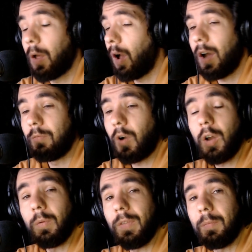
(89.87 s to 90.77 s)

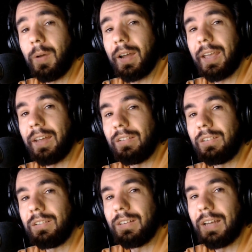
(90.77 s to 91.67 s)
rode with him, I
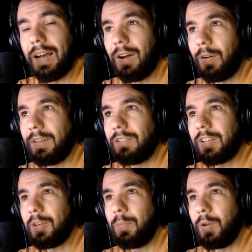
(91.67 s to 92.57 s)
guess, on his
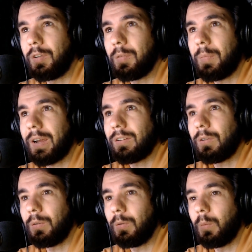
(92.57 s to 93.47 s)
commute back
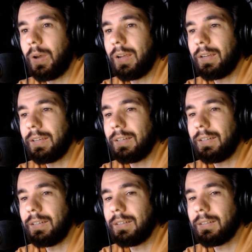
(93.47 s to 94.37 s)
to where
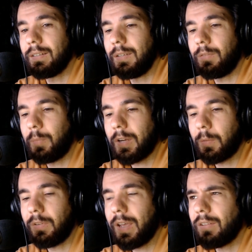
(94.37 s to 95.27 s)
he lives, back to
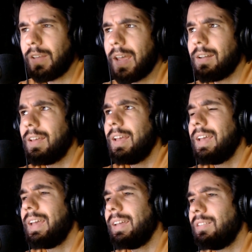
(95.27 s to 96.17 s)
his house. And
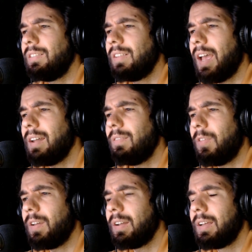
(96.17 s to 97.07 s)
he said
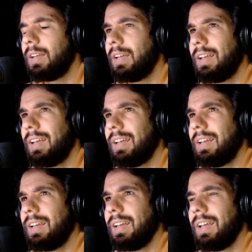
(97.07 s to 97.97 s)
that
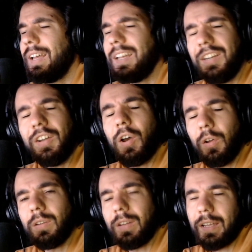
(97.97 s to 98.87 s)
he
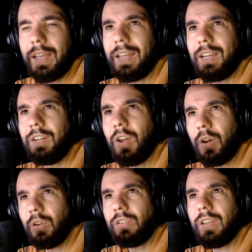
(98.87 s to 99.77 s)

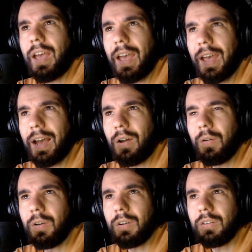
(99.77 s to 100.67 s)
knows
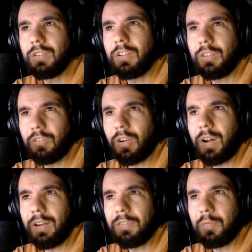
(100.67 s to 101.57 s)
how to
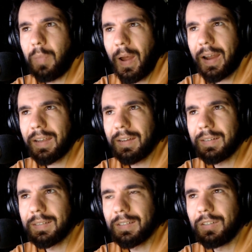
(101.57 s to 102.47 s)
drive back
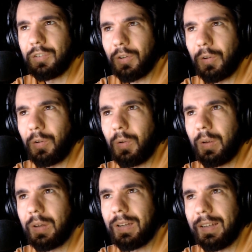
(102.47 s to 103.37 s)
to
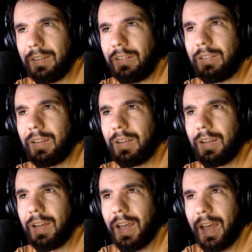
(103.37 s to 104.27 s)
his
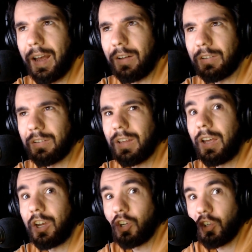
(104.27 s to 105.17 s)
house.
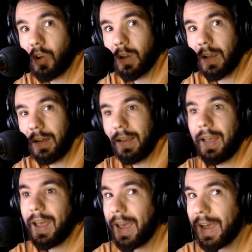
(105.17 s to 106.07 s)
Shocker.
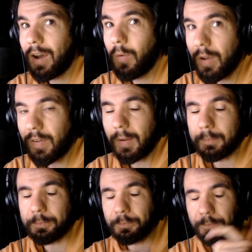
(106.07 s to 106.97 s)
However,
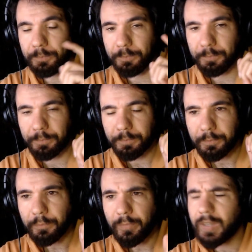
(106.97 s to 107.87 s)

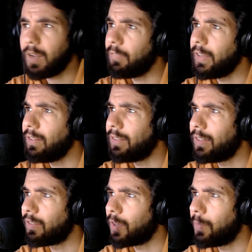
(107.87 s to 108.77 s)
I think he said
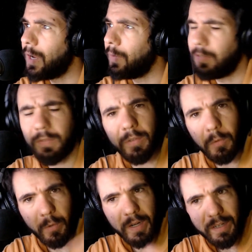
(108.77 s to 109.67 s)
there's like maybe
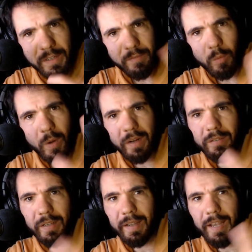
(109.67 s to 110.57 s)
3 different ways
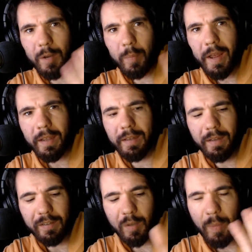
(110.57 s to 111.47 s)
he could get back,
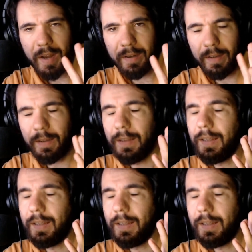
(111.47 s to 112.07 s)
depending.